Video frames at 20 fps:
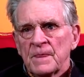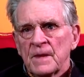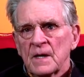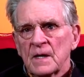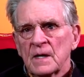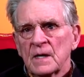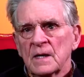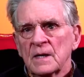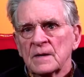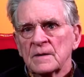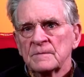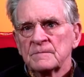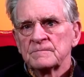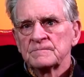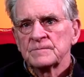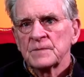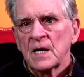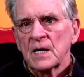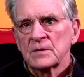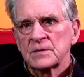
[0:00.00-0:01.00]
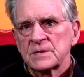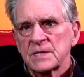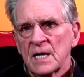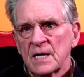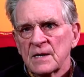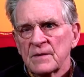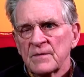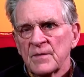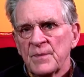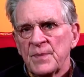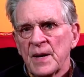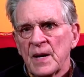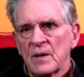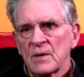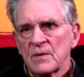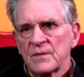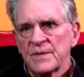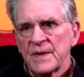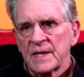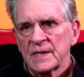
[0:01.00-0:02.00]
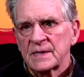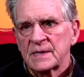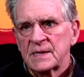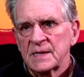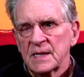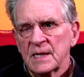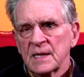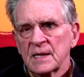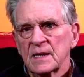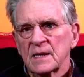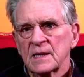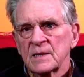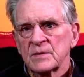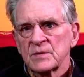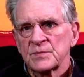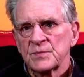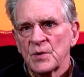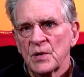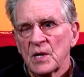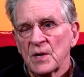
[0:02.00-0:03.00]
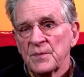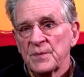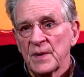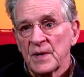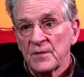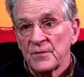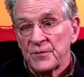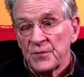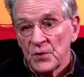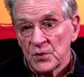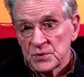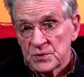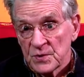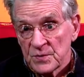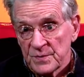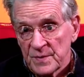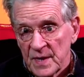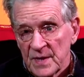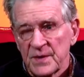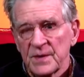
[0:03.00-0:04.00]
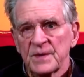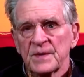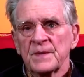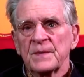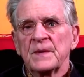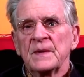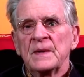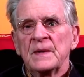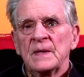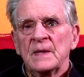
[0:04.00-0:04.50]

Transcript: Um, outside of the power of that king, and he was brought up by a foster mother.